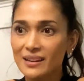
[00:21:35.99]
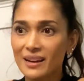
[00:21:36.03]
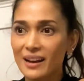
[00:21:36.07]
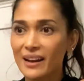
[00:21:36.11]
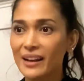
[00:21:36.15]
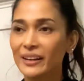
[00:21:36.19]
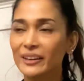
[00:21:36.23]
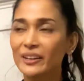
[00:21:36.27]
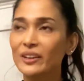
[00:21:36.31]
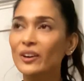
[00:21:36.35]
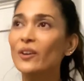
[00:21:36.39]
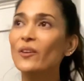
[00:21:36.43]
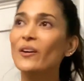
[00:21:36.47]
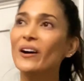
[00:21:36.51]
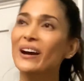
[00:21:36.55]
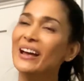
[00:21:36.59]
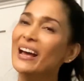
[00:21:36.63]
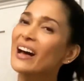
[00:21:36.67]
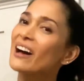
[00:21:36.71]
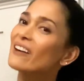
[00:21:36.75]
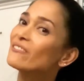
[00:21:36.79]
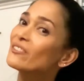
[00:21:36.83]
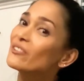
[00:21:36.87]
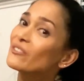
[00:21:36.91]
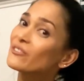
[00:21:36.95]
I know I
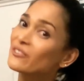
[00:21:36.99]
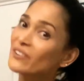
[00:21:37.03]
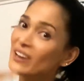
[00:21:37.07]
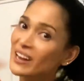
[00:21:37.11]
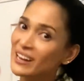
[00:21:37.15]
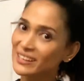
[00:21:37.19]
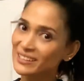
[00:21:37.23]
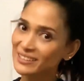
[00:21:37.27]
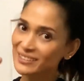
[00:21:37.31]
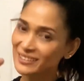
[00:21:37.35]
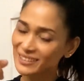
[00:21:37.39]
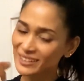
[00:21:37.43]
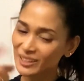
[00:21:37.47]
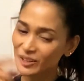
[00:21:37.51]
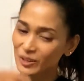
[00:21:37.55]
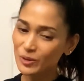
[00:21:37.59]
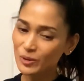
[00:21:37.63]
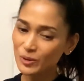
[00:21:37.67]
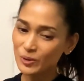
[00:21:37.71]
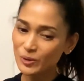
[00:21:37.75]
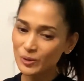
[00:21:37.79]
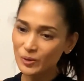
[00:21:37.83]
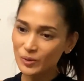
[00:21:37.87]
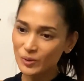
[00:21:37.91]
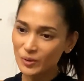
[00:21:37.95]
have a friend
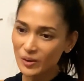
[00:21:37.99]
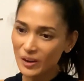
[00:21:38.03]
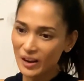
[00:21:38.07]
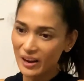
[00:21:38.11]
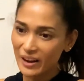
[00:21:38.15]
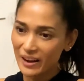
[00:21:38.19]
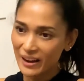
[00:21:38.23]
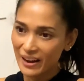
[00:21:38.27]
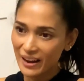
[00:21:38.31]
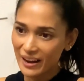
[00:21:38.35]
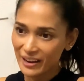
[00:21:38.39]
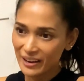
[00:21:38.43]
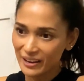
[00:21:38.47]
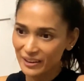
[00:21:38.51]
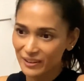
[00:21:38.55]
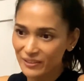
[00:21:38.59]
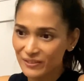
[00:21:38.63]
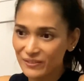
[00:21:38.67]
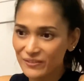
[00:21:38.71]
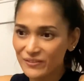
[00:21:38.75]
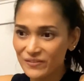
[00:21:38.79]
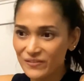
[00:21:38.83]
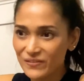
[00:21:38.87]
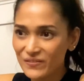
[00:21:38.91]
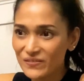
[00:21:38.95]
who
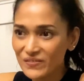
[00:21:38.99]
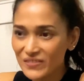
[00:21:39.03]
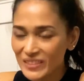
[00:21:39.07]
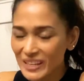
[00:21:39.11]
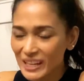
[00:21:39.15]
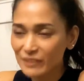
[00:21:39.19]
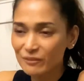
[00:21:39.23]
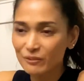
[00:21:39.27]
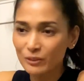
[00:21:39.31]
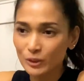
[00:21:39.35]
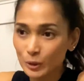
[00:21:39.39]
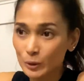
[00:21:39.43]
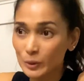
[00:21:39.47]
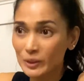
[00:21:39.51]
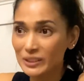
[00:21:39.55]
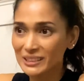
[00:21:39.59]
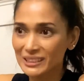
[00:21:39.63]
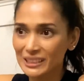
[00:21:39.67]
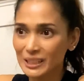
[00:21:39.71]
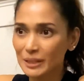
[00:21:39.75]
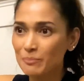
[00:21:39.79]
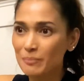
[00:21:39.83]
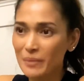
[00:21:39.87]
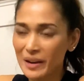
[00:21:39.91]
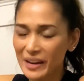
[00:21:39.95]
I've influenced
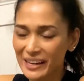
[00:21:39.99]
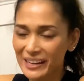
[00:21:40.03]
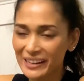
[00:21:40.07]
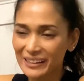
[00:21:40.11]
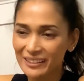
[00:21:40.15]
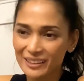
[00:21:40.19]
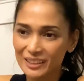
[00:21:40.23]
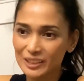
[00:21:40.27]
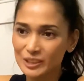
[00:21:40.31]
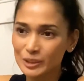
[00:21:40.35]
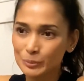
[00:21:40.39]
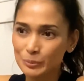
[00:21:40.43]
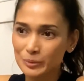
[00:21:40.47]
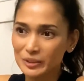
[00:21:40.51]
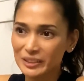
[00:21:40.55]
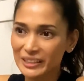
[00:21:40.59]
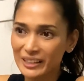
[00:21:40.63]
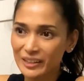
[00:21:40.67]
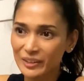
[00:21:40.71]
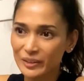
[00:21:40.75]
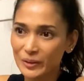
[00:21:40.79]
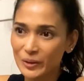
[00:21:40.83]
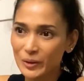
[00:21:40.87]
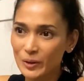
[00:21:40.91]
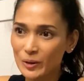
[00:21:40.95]
in buying a gun to
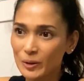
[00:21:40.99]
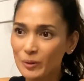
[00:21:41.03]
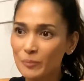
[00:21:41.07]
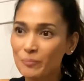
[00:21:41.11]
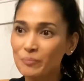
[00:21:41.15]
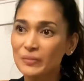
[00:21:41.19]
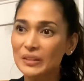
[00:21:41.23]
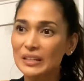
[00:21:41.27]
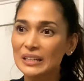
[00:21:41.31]
protect her home.